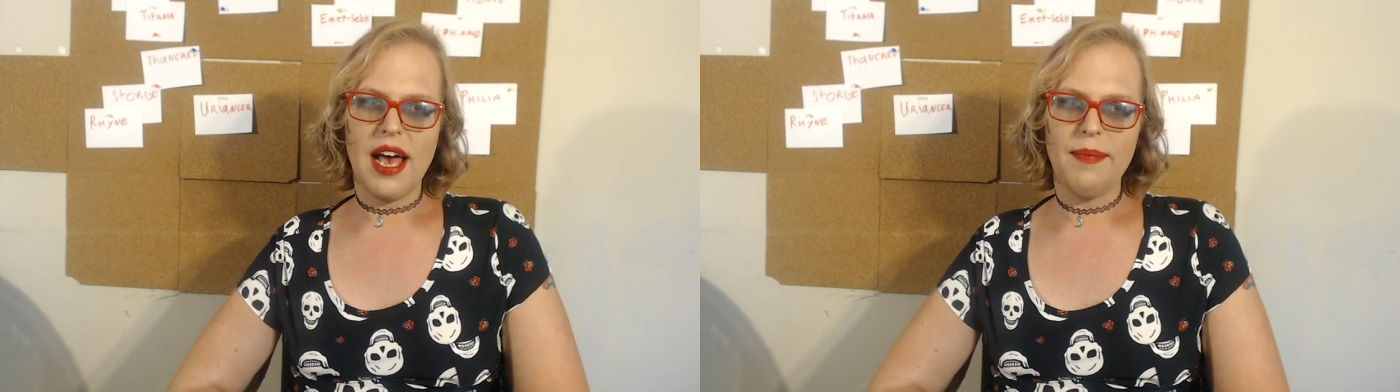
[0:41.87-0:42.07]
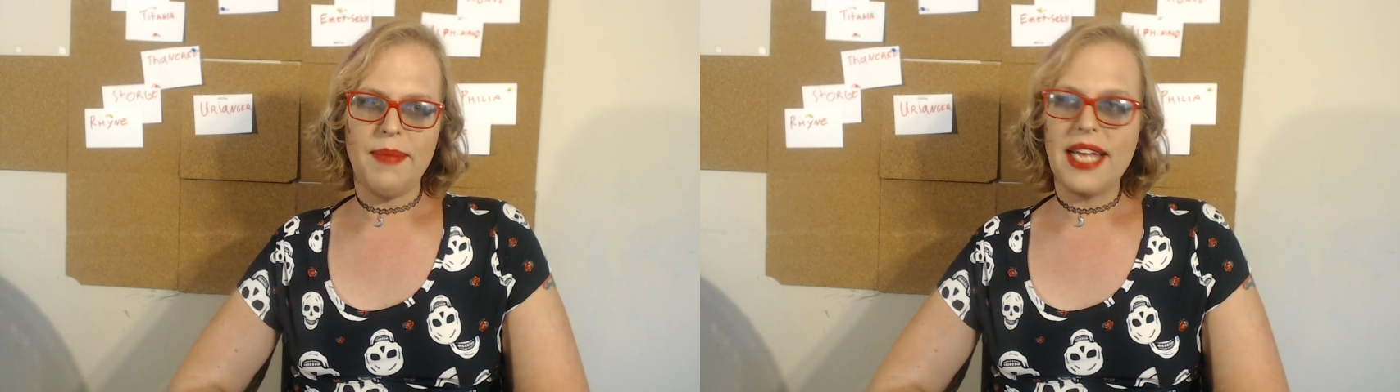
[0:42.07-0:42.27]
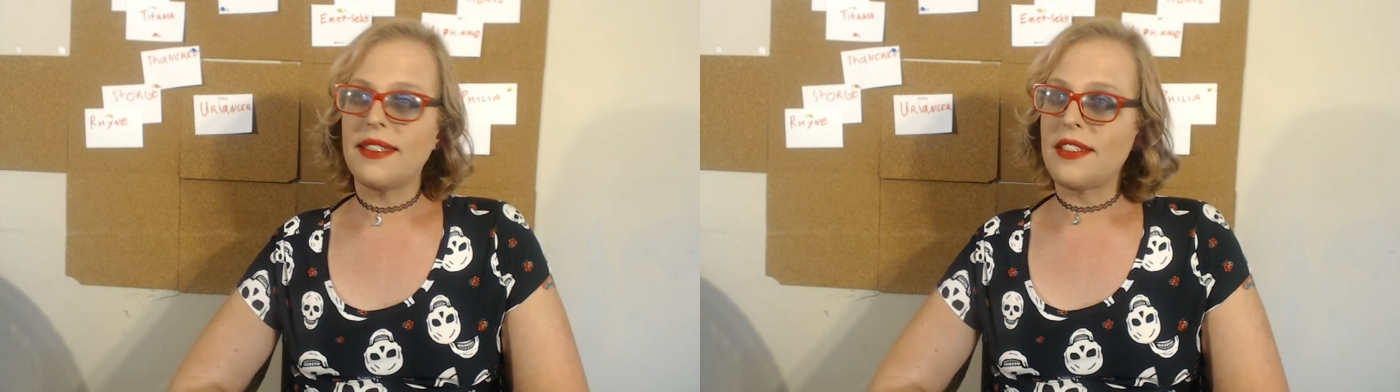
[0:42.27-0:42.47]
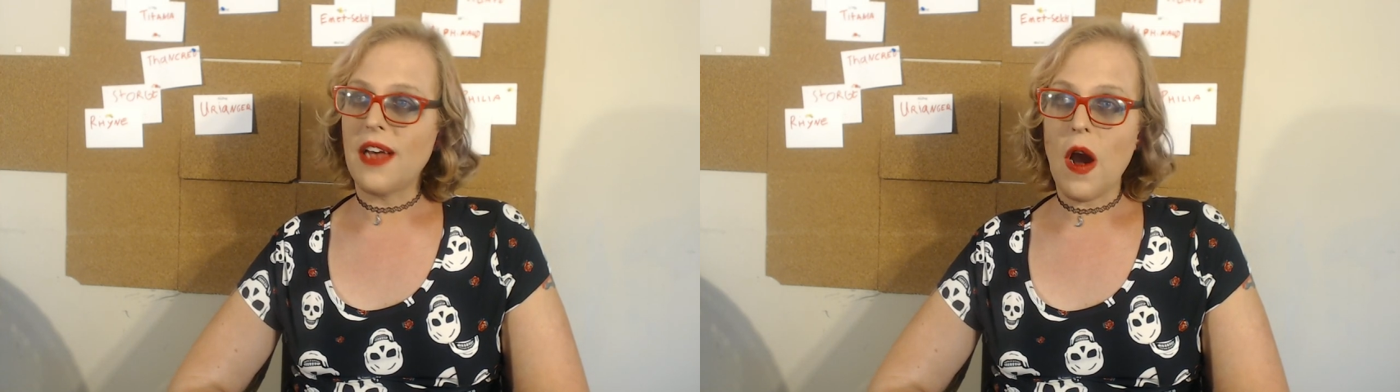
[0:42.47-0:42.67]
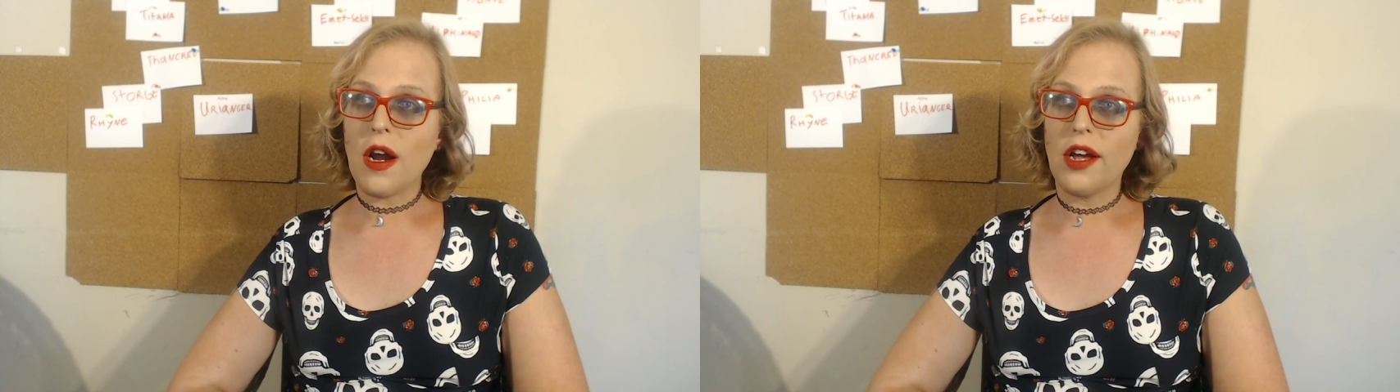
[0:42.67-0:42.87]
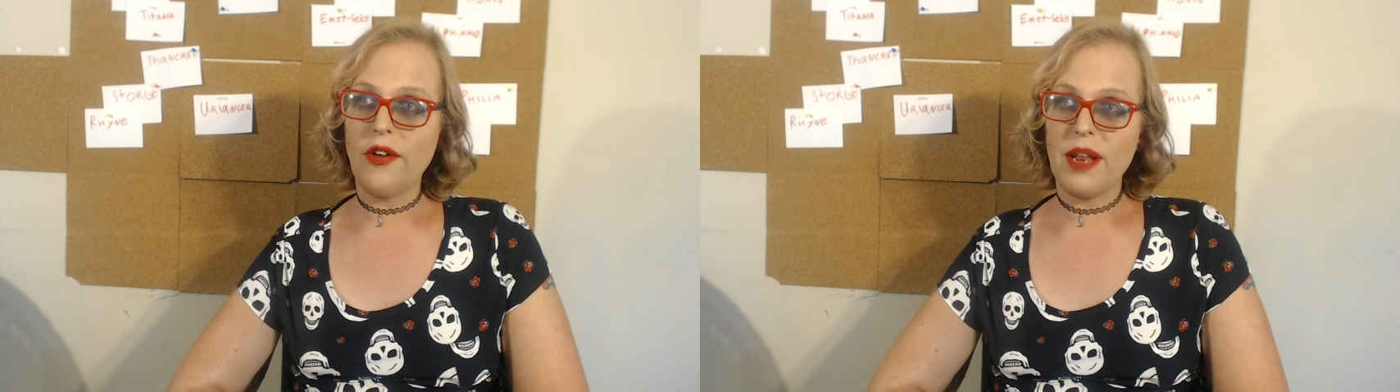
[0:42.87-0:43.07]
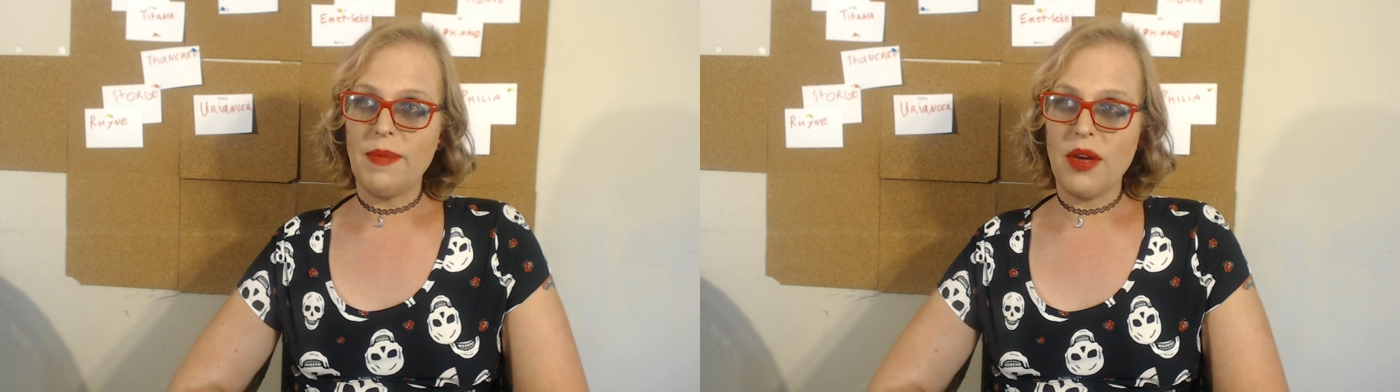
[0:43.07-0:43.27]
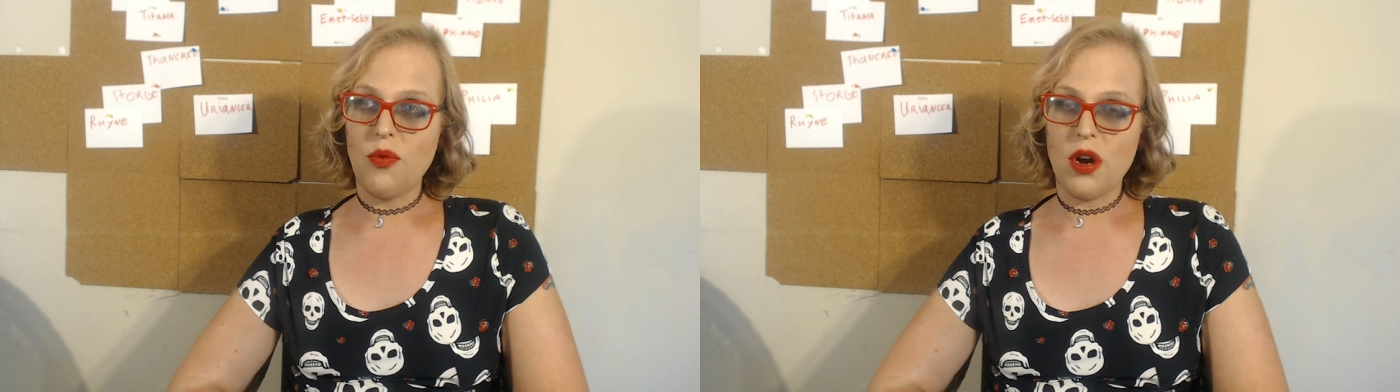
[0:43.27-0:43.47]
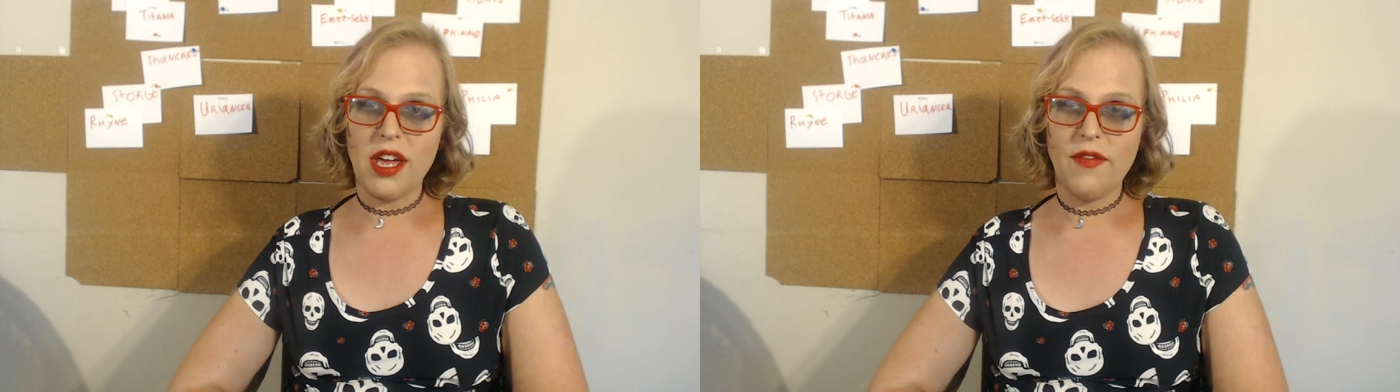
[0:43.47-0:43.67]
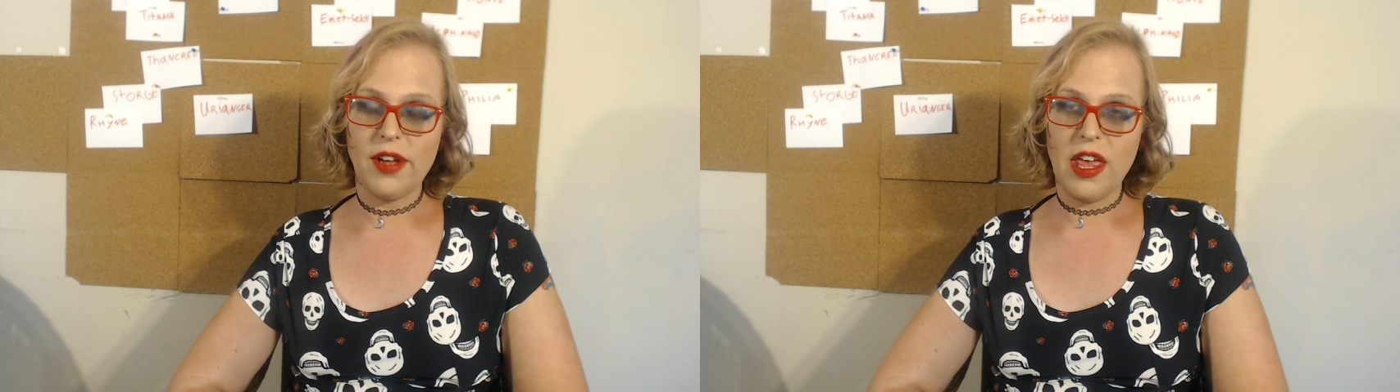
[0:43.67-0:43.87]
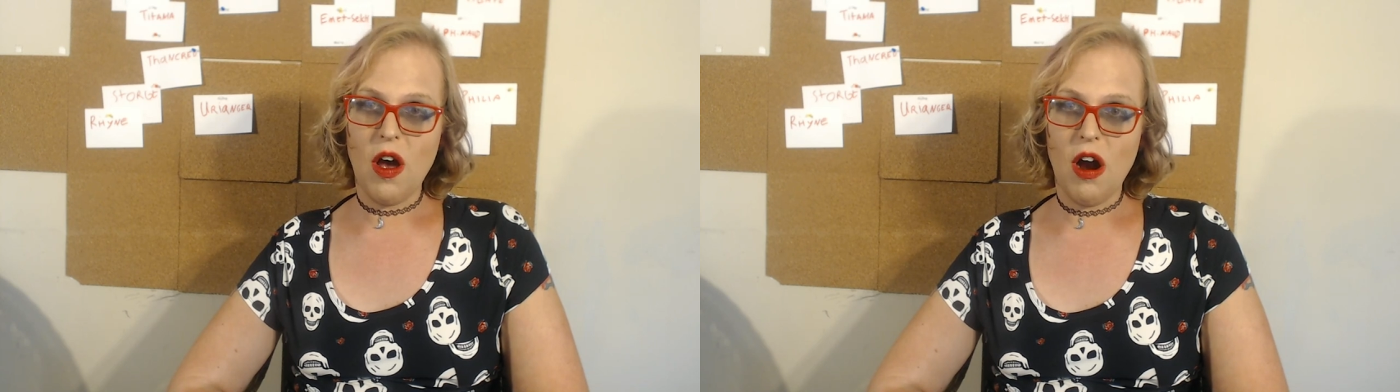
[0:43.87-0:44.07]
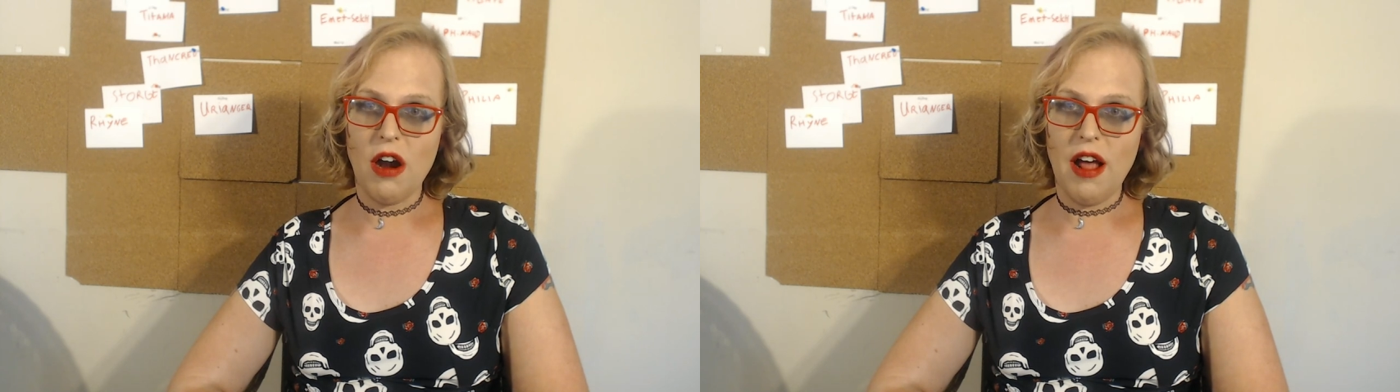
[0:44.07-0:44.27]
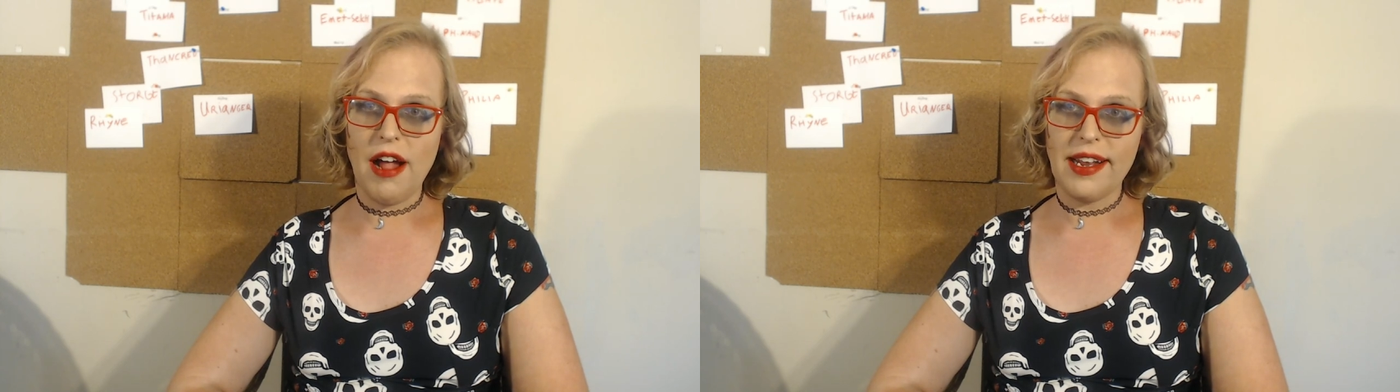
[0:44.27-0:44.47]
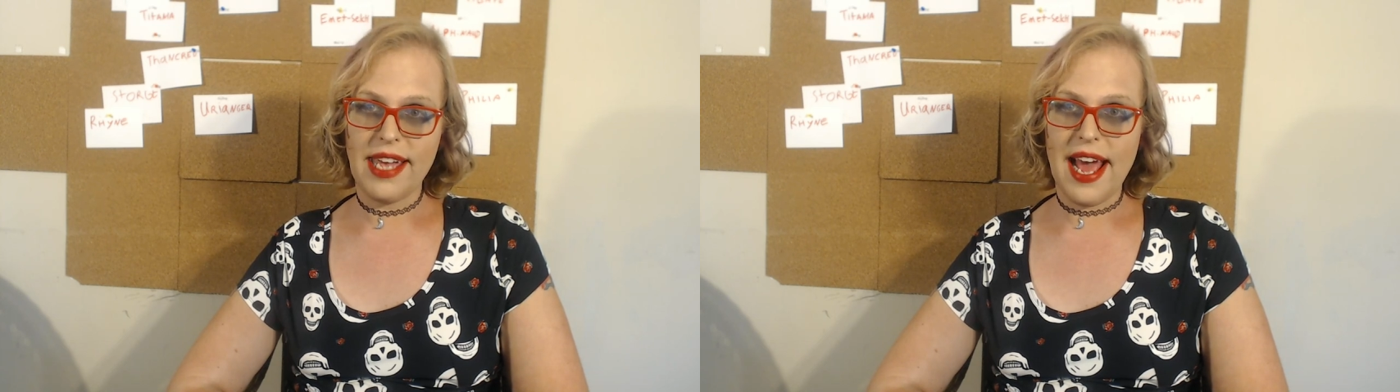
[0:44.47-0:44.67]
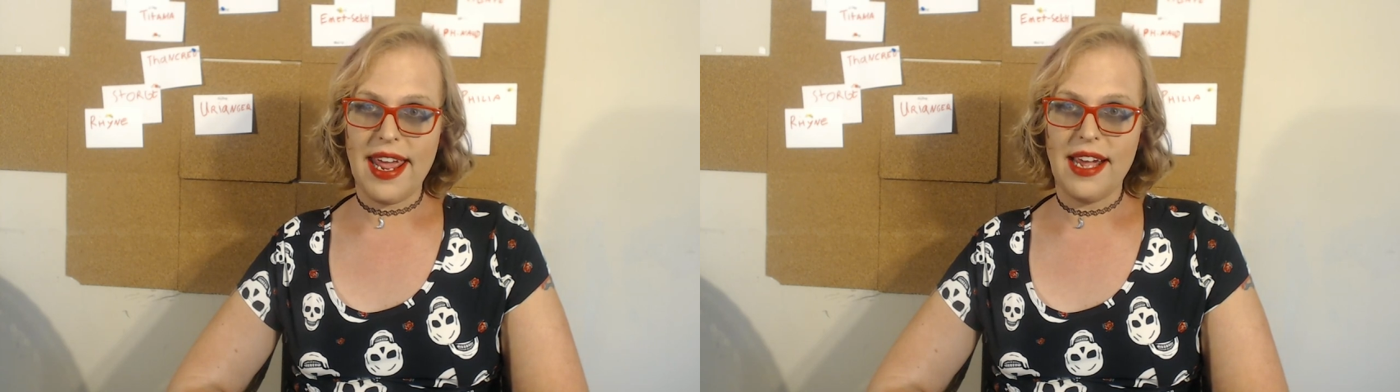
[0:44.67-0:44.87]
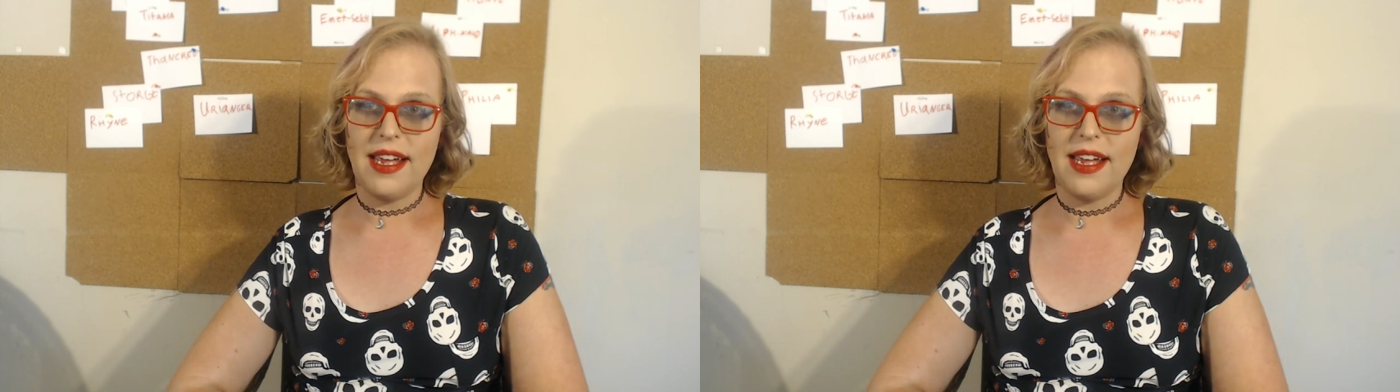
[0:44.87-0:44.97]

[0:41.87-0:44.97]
me and Sark are going to be working really hard on getting